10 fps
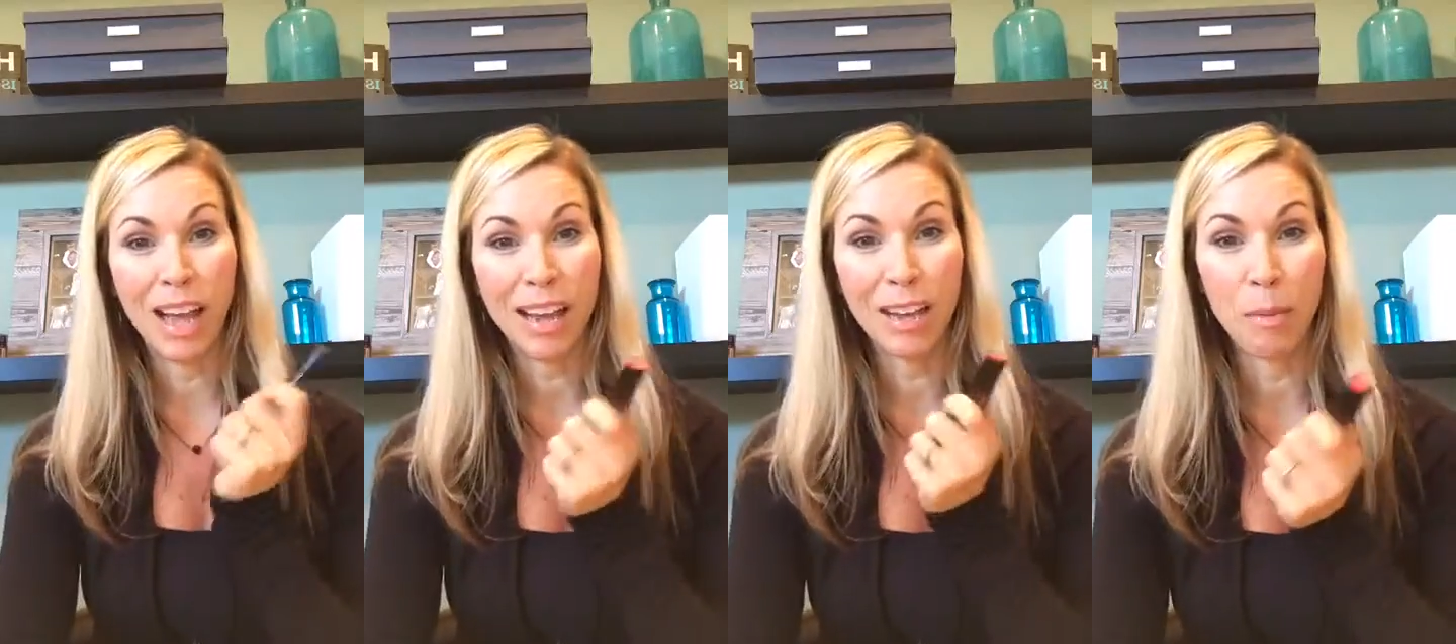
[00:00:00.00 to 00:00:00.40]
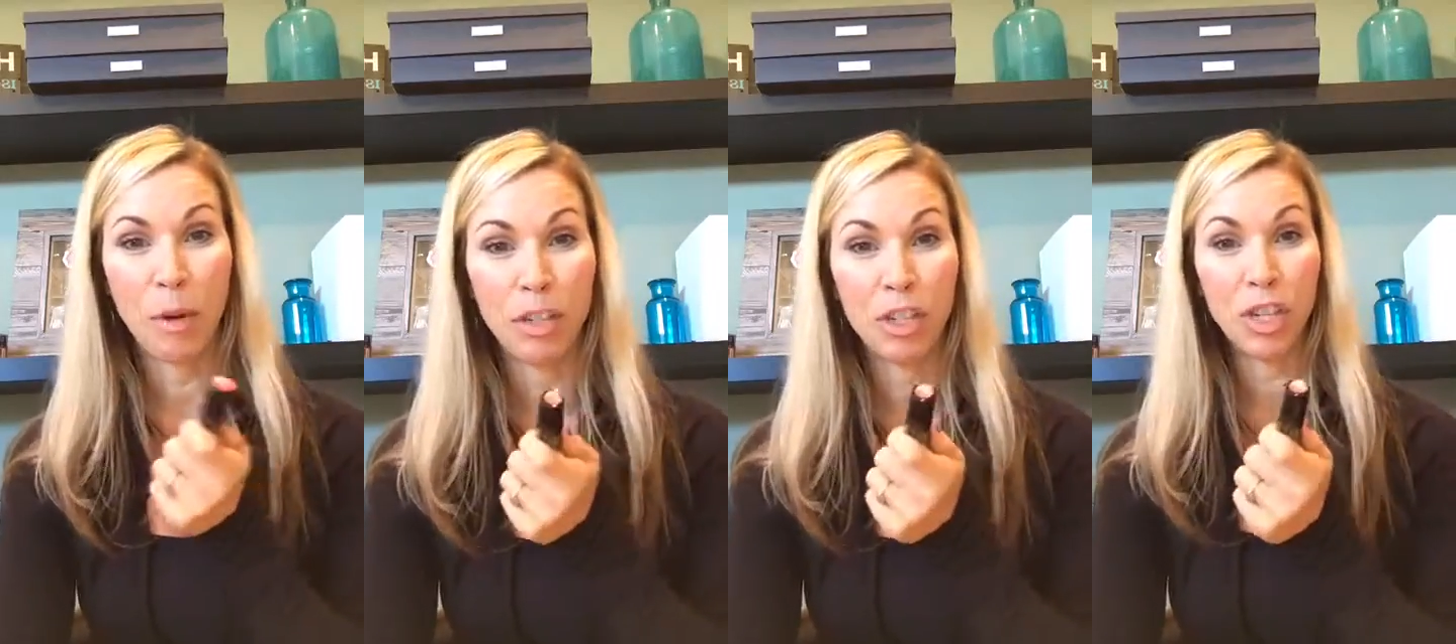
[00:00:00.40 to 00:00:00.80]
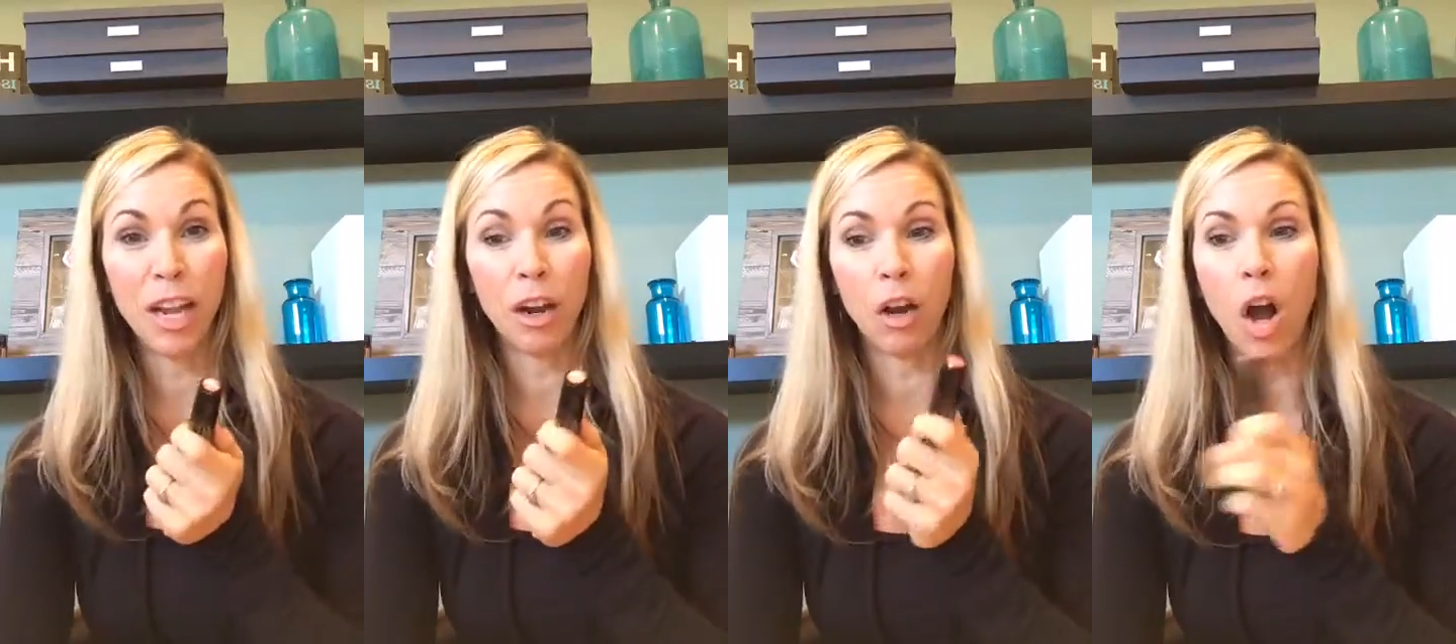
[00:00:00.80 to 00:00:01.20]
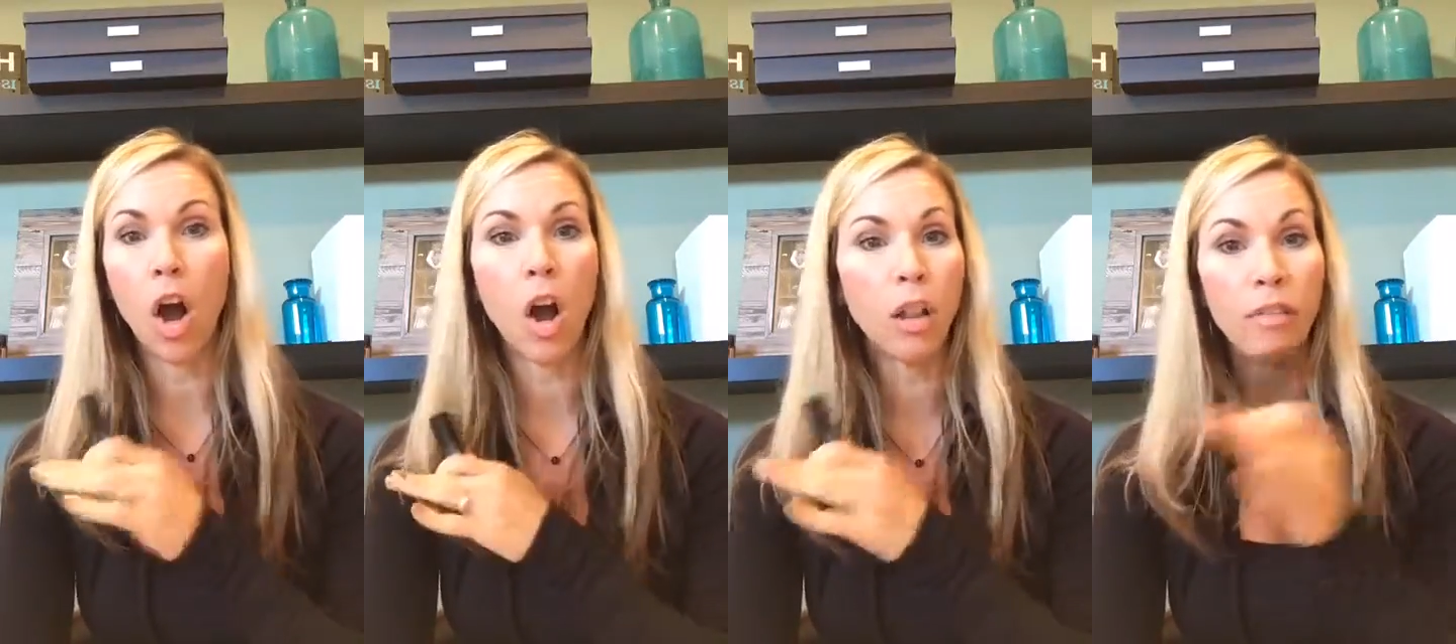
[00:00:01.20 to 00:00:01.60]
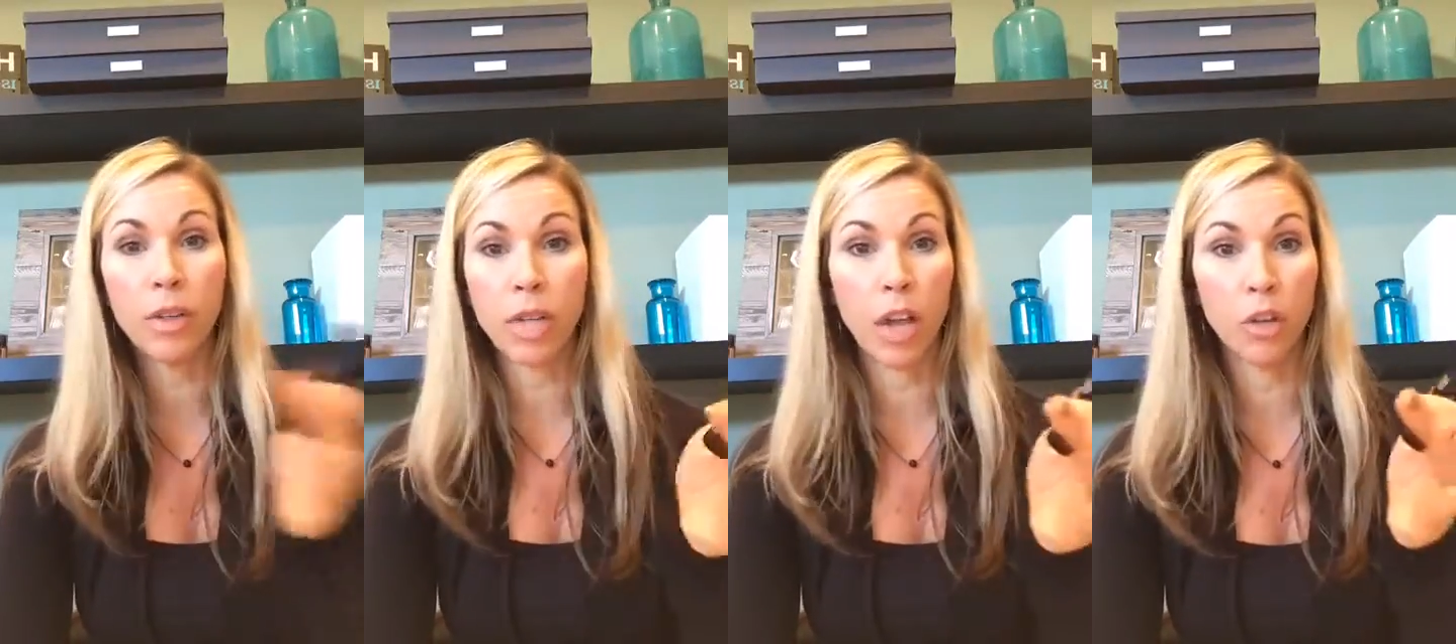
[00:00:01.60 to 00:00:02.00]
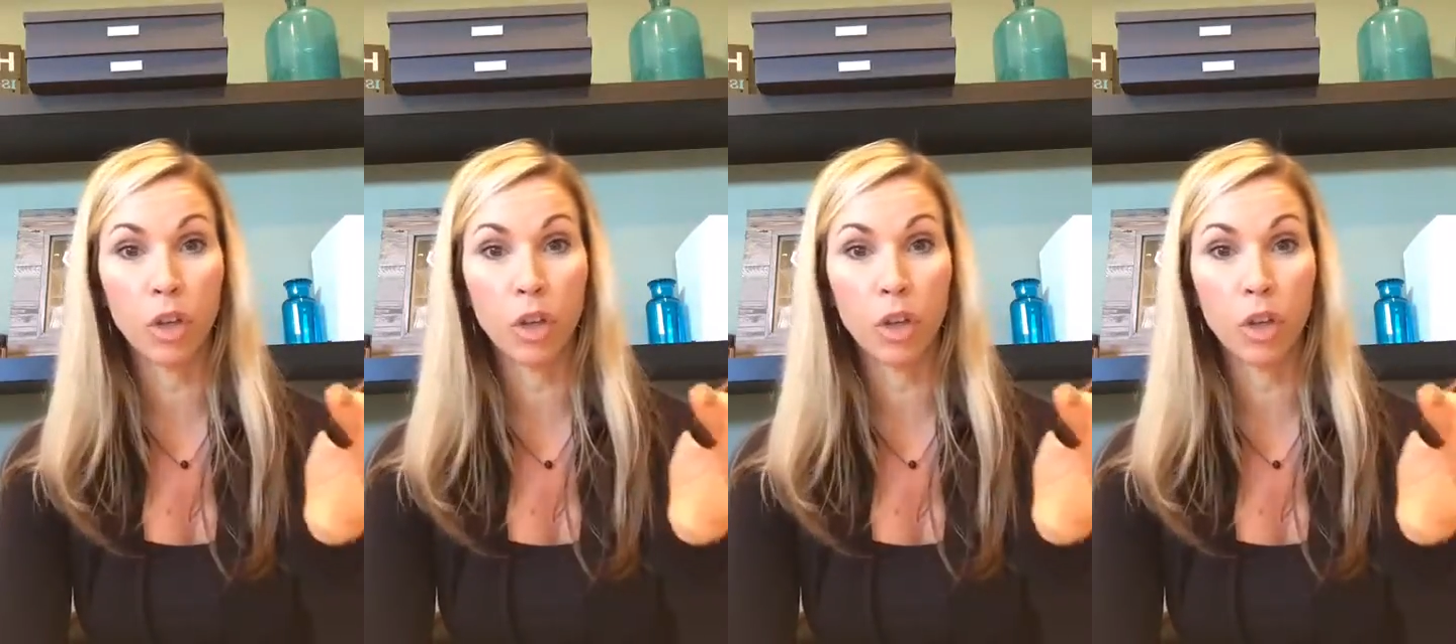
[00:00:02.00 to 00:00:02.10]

I had to come on and share all of those other